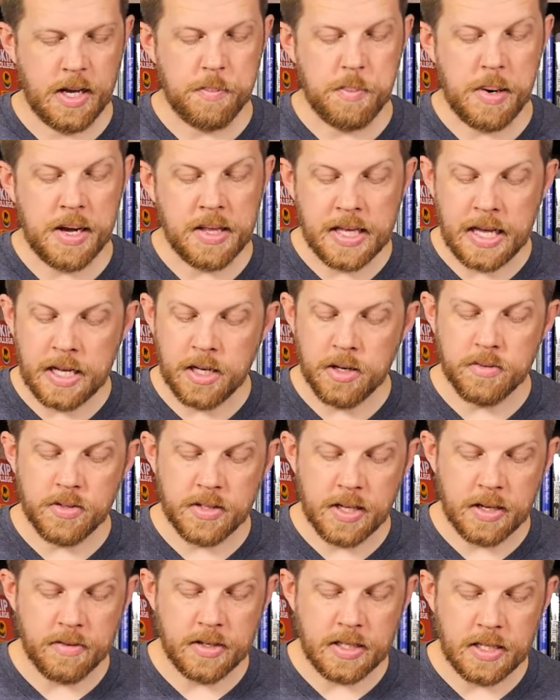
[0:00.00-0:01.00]
By the end of
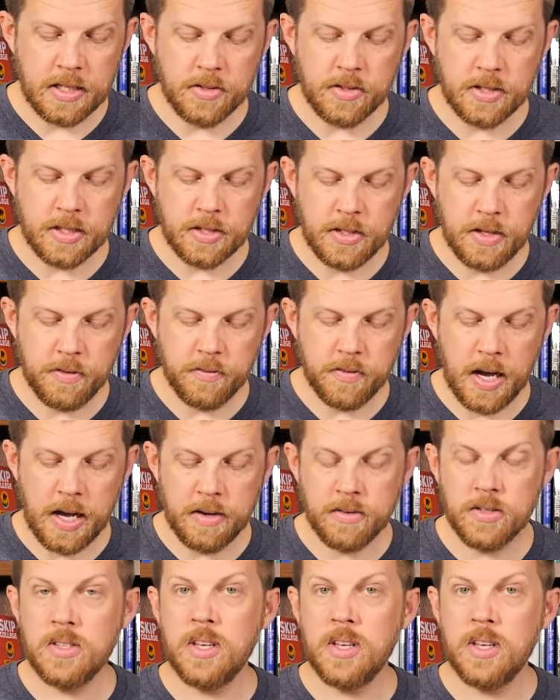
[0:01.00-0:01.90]
1765,